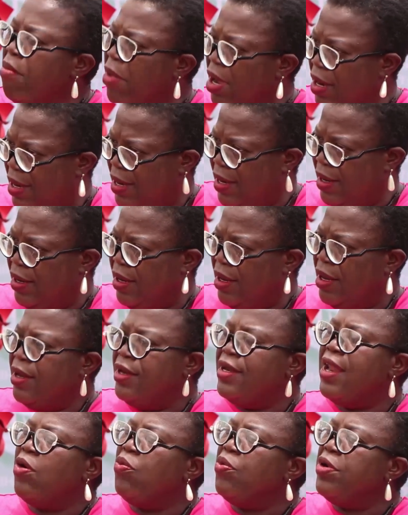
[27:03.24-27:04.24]
Monday.
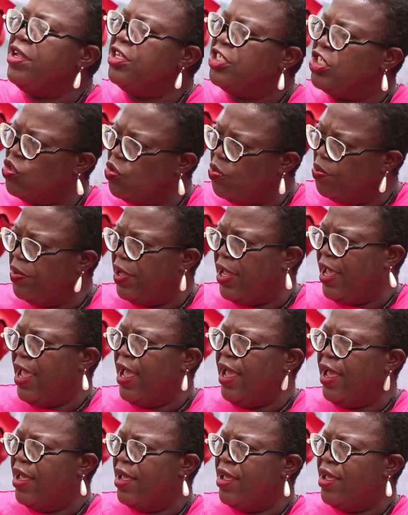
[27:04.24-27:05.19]
Then we resume here.